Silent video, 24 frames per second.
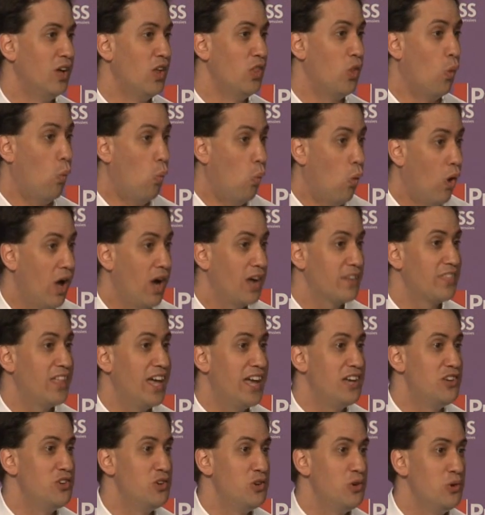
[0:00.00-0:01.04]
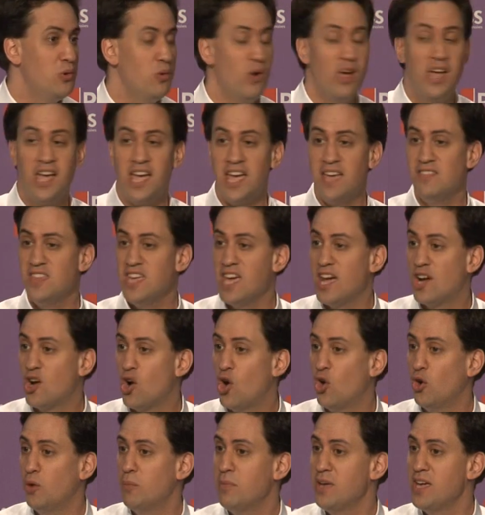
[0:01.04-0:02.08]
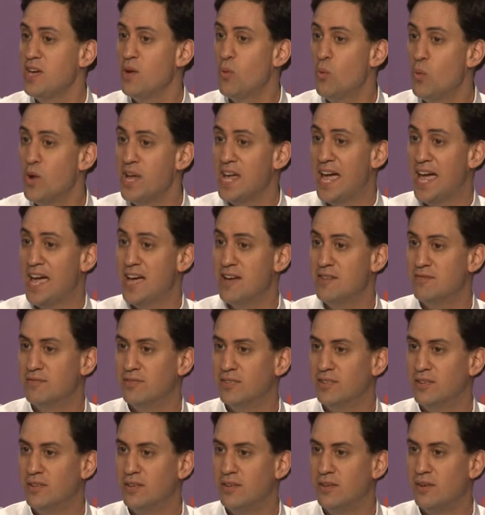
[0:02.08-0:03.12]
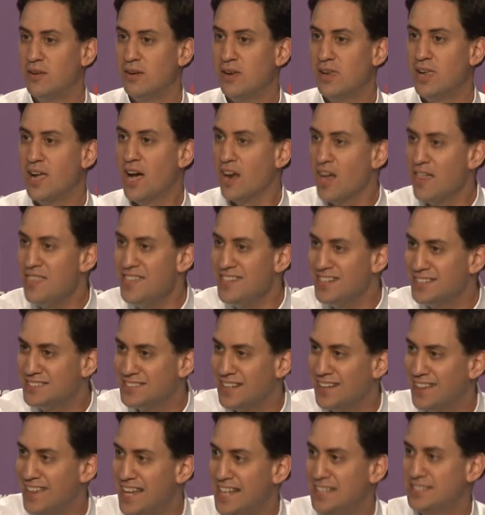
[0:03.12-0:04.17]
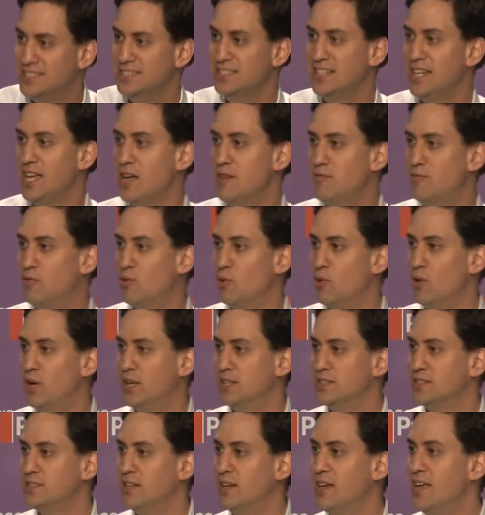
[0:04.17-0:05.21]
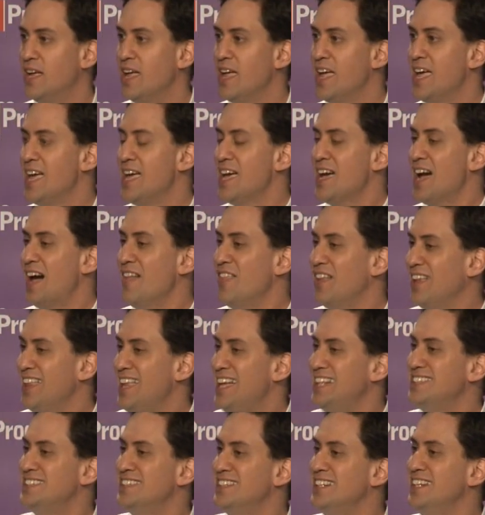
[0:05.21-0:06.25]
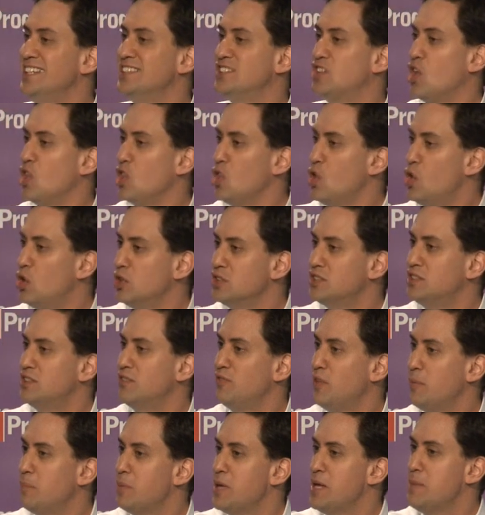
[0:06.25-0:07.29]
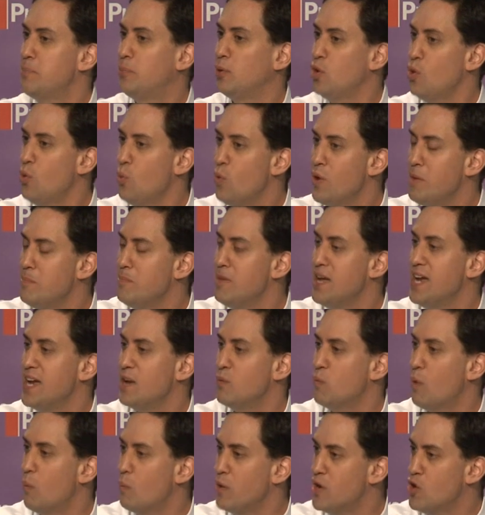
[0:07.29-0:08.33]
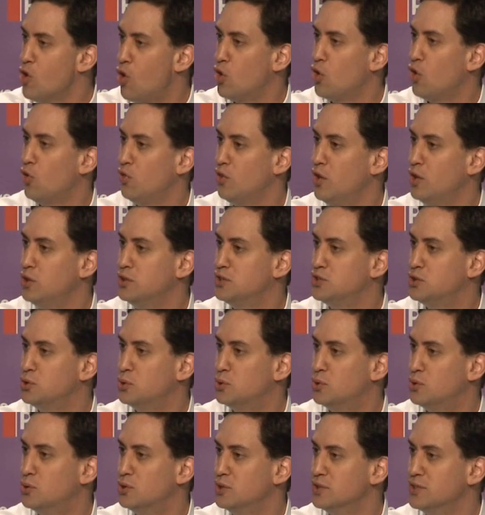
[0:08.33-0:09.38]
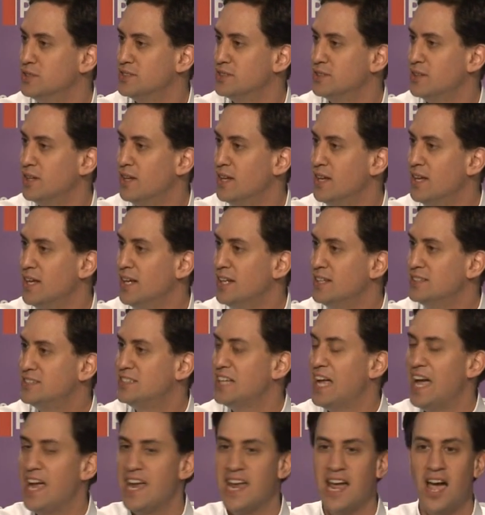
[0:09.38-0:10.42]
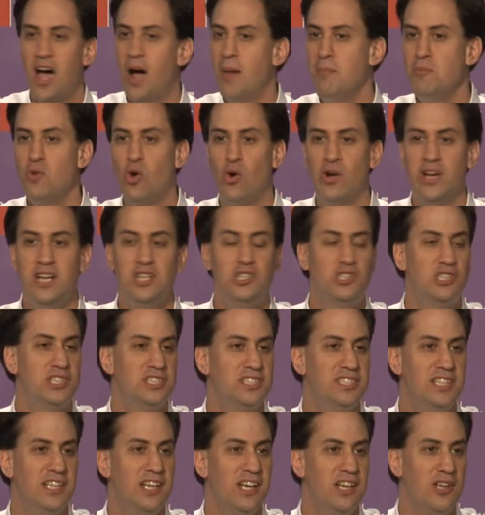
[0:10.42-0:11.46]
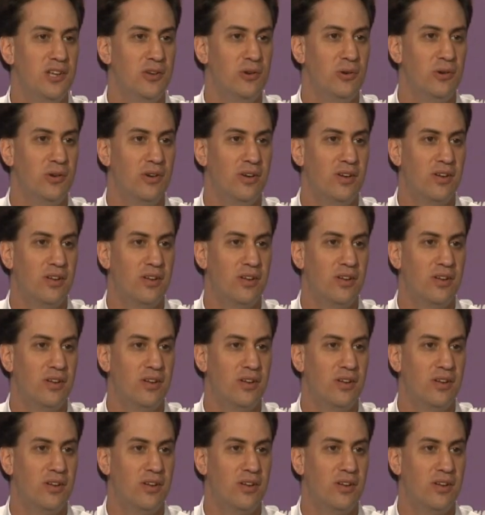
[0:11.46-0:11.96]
in the economy we have. And I think there's a lesson here for us. And the lesson is that lots of the people who we meet when we knock on those doors say, I'm not interested in you.